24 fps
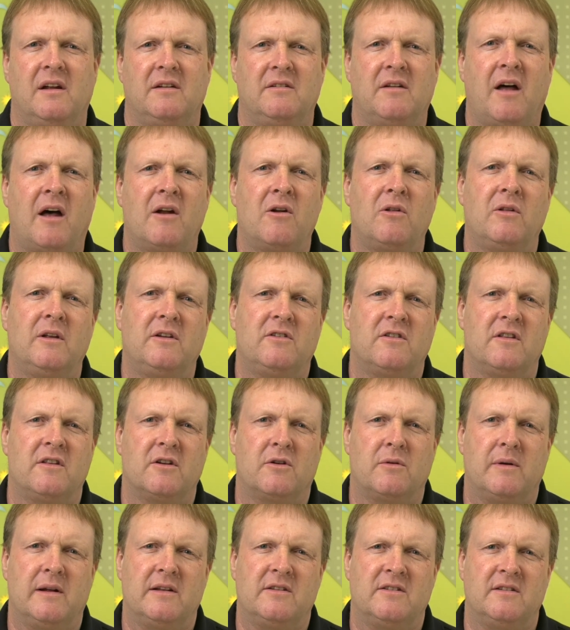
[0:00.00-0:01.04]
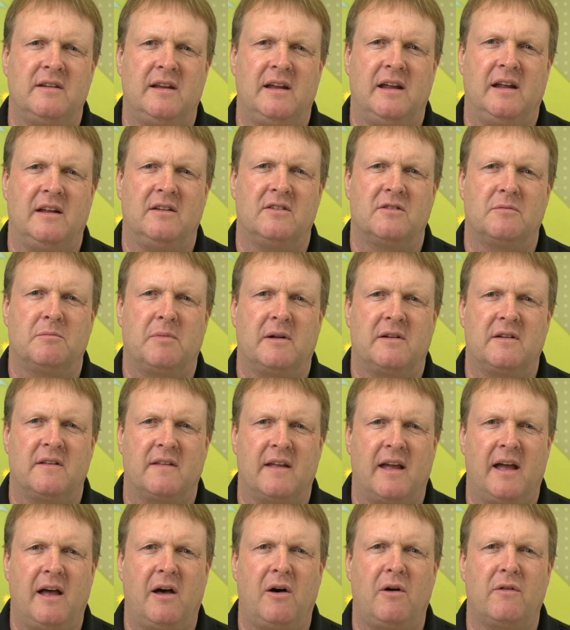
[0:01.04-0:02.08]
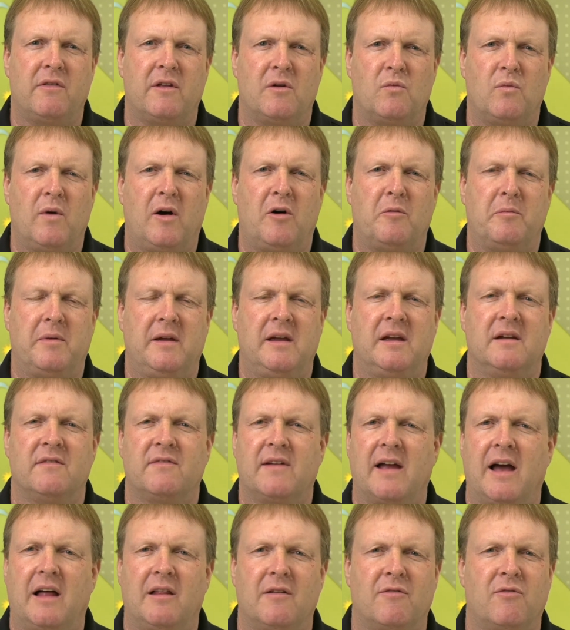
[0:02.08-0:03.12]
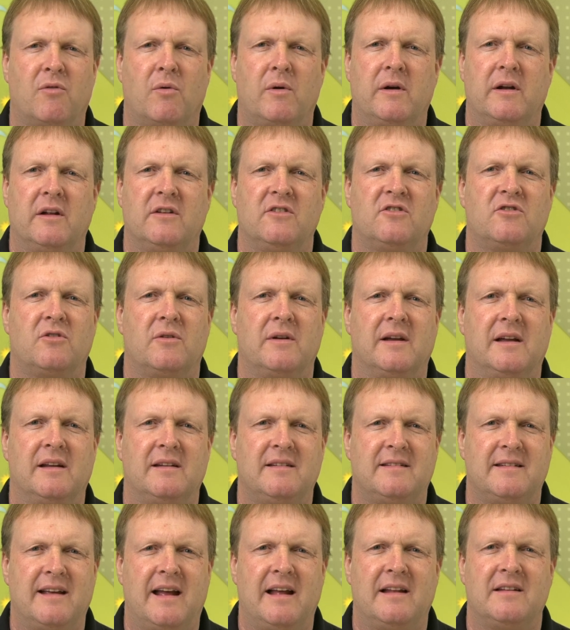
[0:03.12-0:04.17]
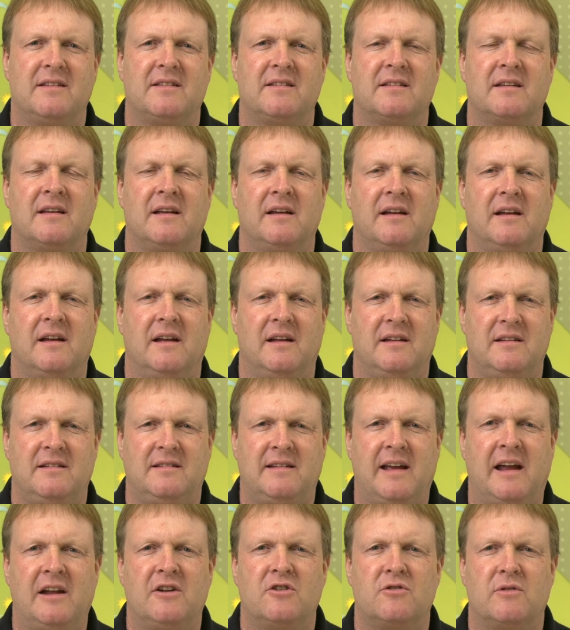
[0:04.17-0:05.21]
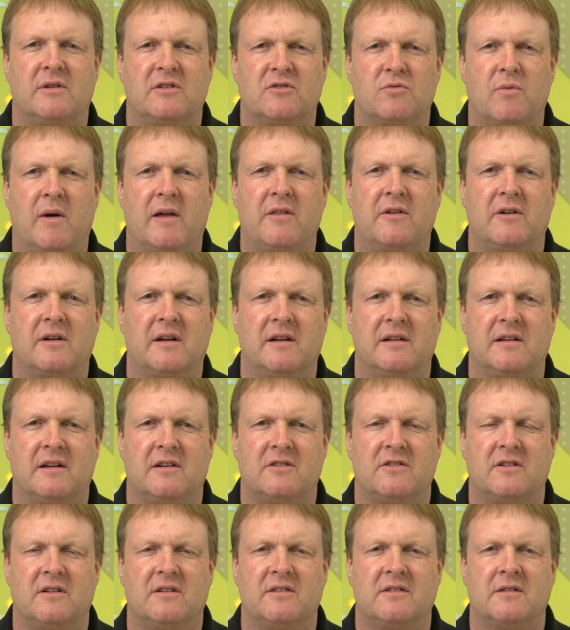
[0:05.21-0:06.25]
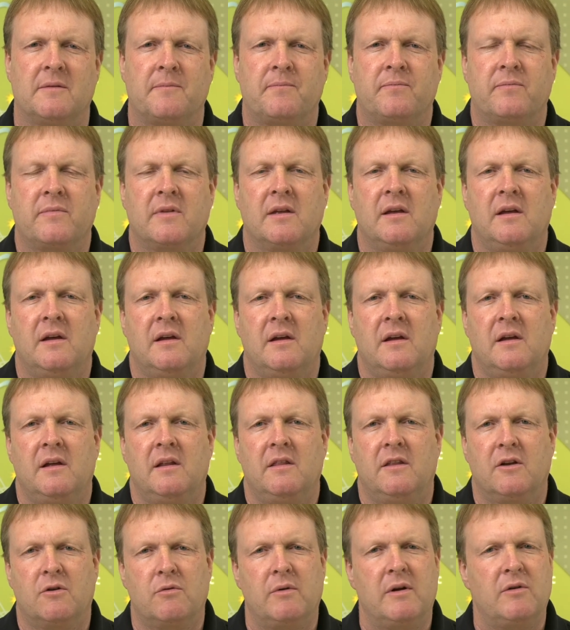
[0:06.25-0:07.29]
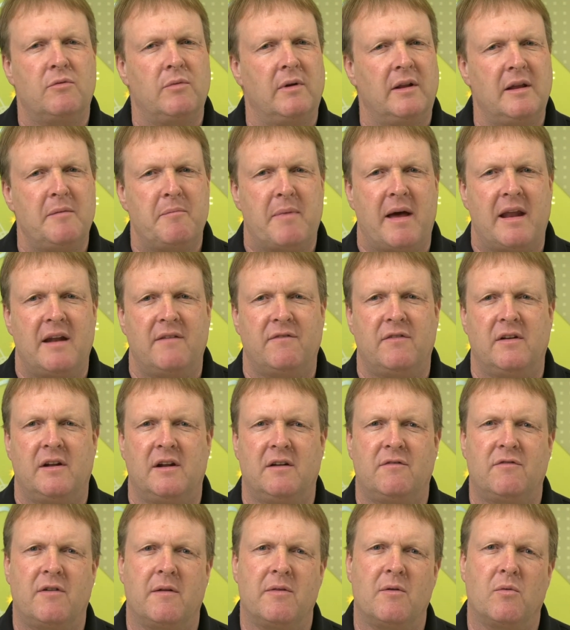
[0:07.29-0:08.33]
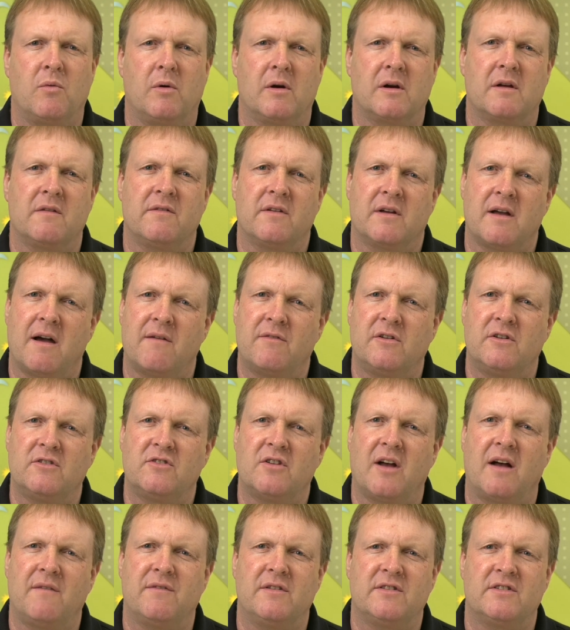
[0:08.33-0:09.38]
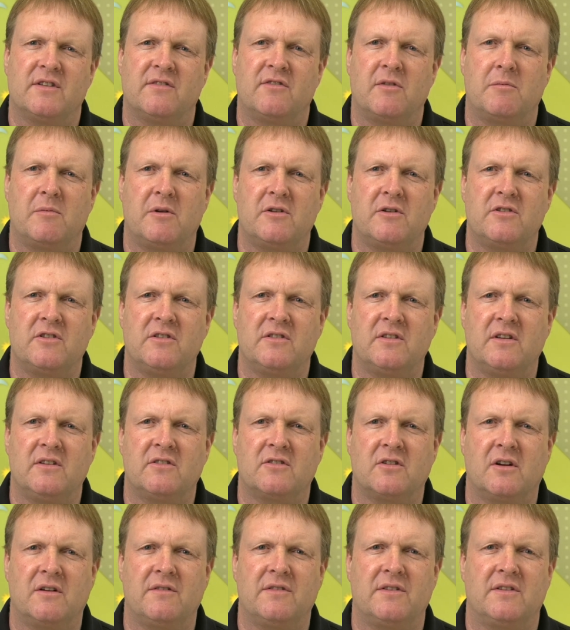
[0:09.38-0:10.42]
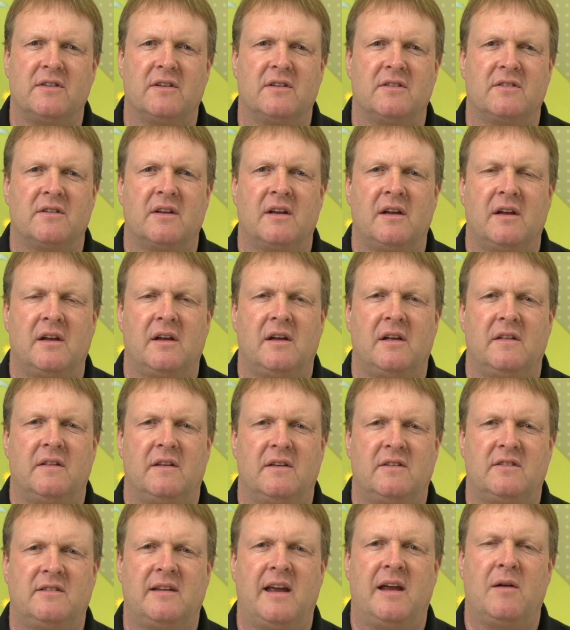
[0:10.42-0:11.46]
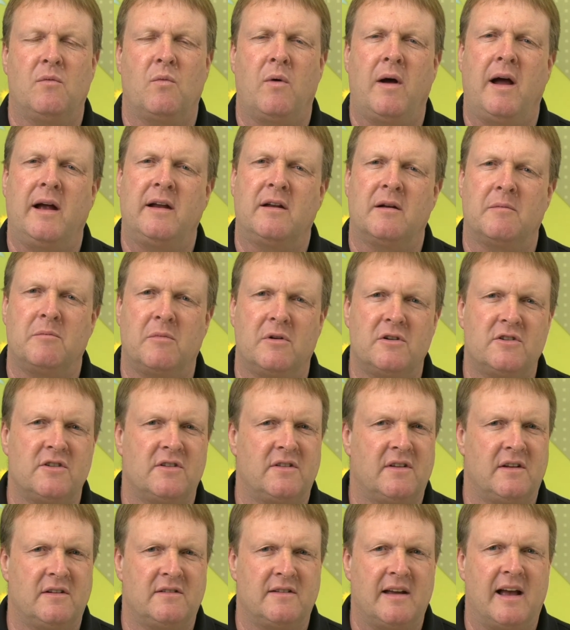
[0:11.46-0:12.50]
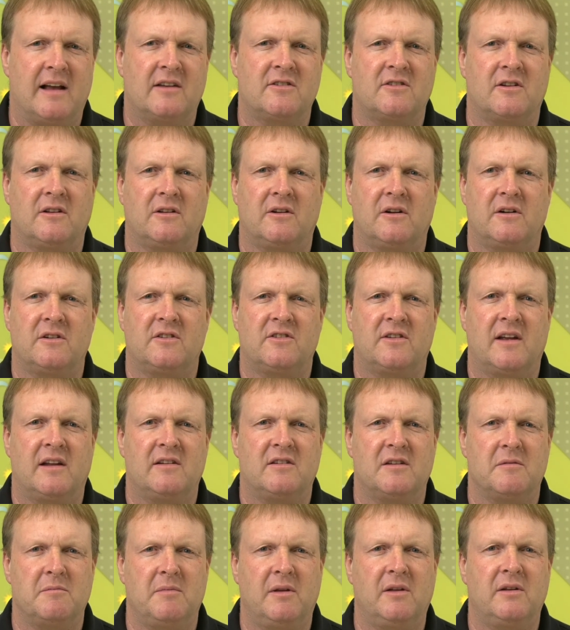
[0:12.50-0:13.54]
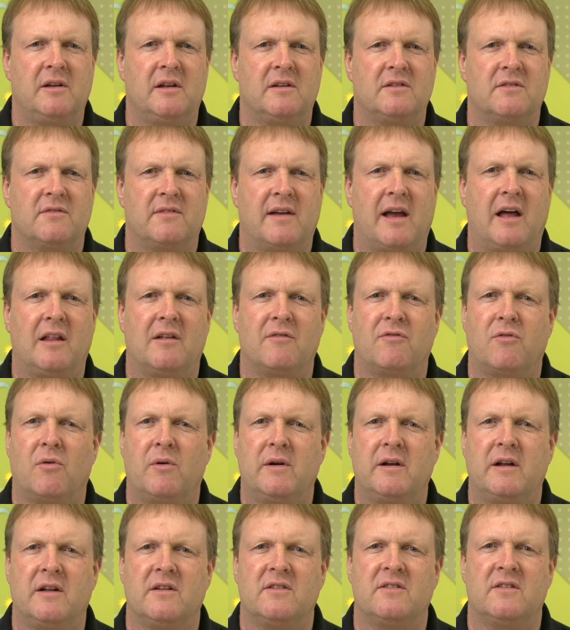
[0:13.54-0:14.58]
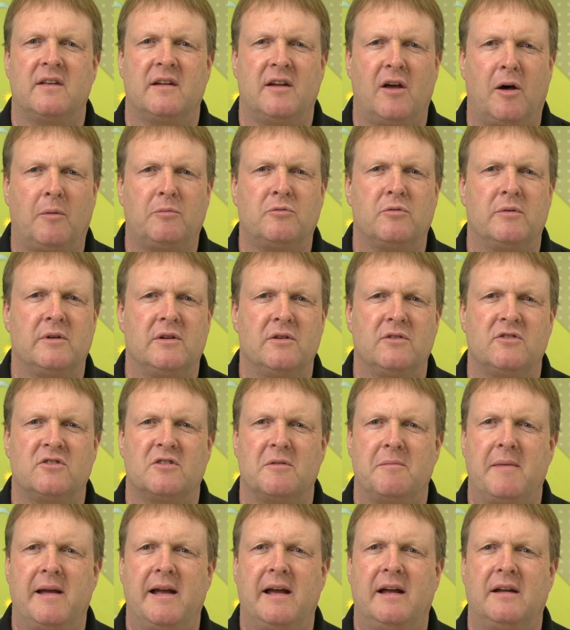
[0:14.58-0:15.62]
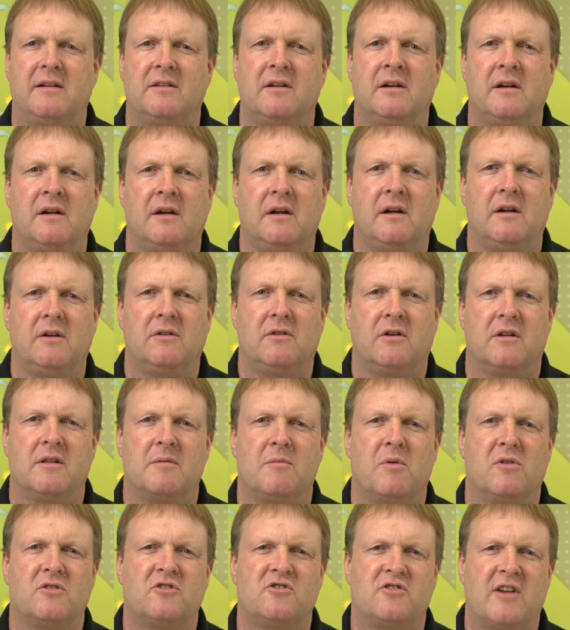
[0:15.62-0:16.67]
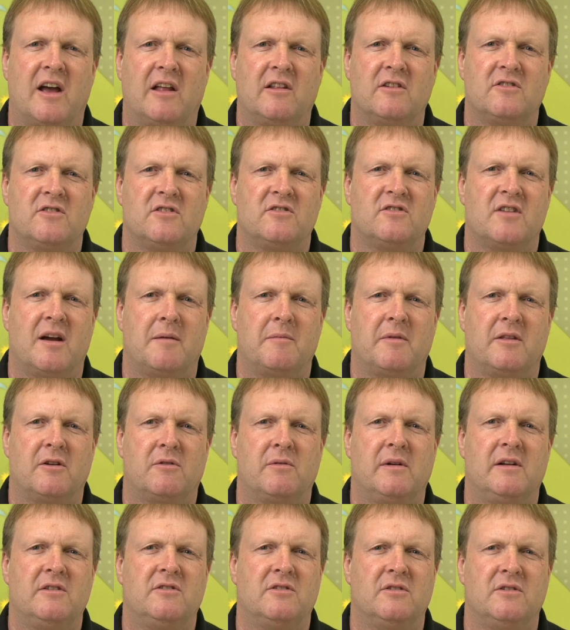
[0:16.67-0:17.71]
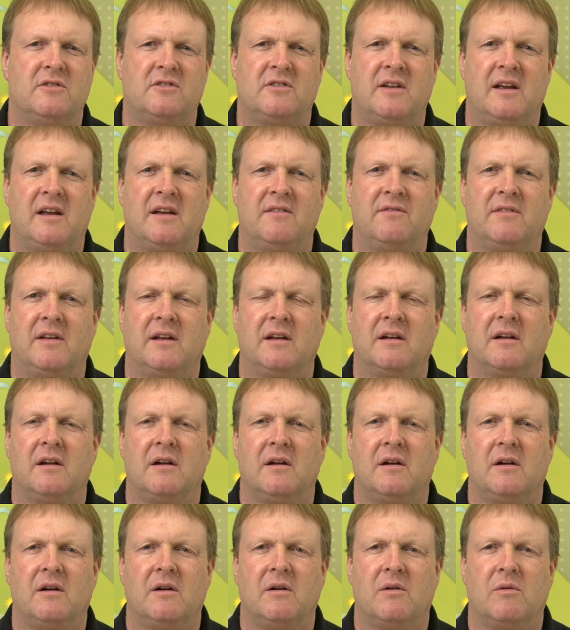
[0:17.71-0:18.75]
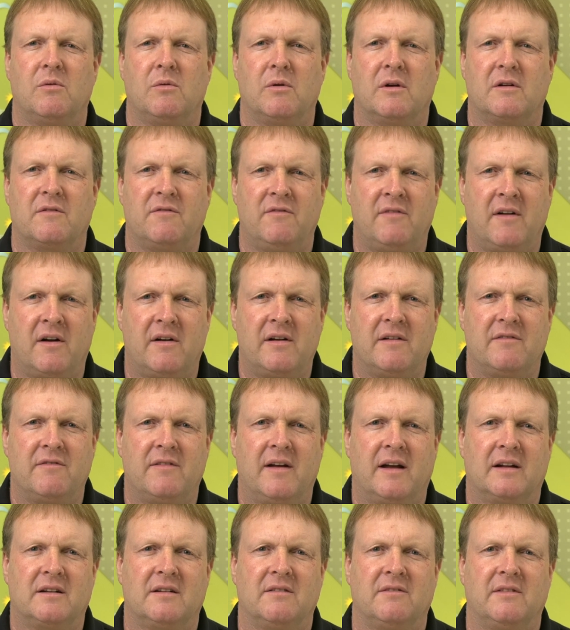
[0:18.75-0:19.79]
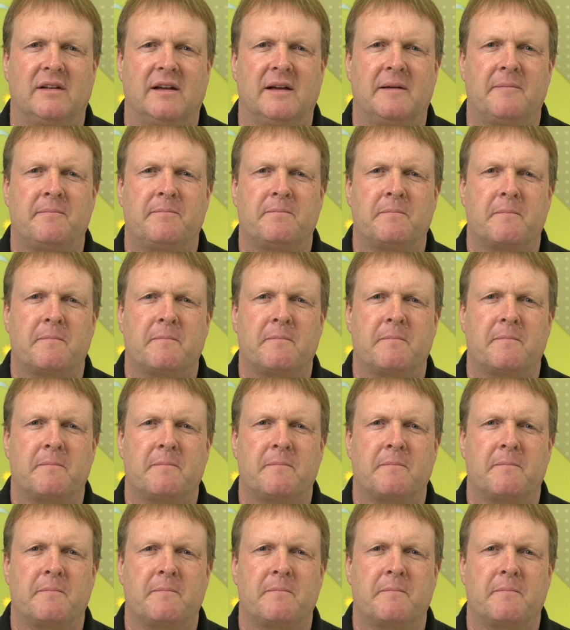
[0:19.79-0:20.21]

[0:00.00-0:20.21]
not only to the grid's needs, but to the health and well-being of Californians during intense and dangerous weather conditions. The grid really benefited from the work of the Governor's Office of Emergency Services. The statewide emergency text alert sent to millions of Californians that helped reduce demand during the most challenging time on the grid Tuesday evening worked very effectively.